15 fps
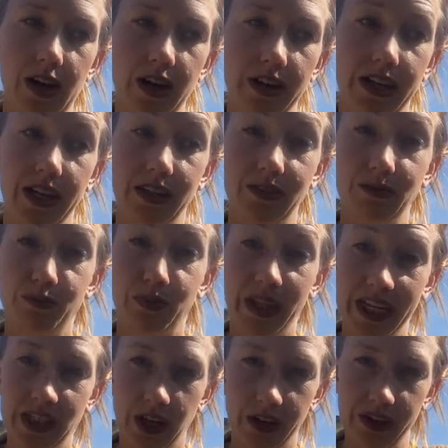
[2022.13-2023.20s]
can
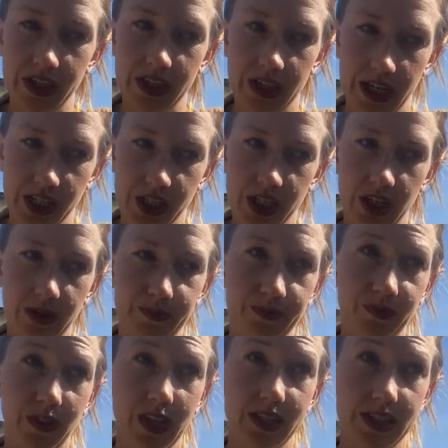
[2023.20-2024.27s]
plant all these next year.
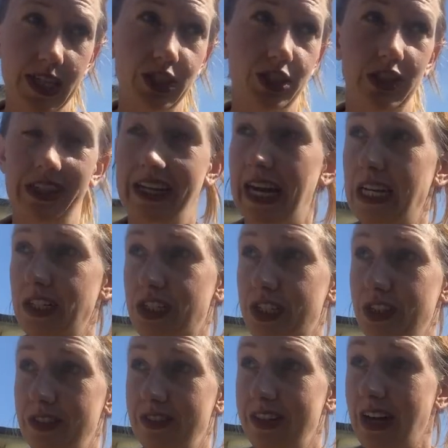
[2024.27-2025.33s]
Essentially, I
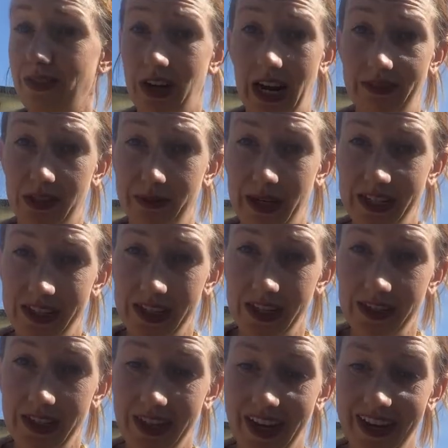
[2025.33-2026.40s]
should never have to buy
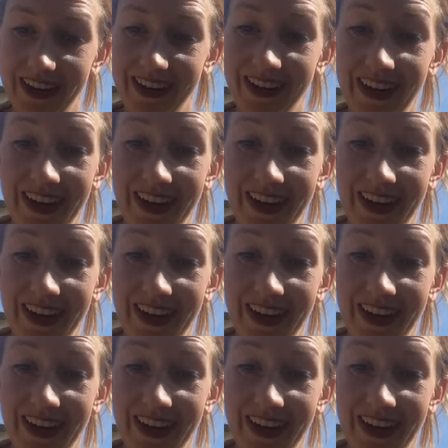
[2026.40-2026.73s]
seeds again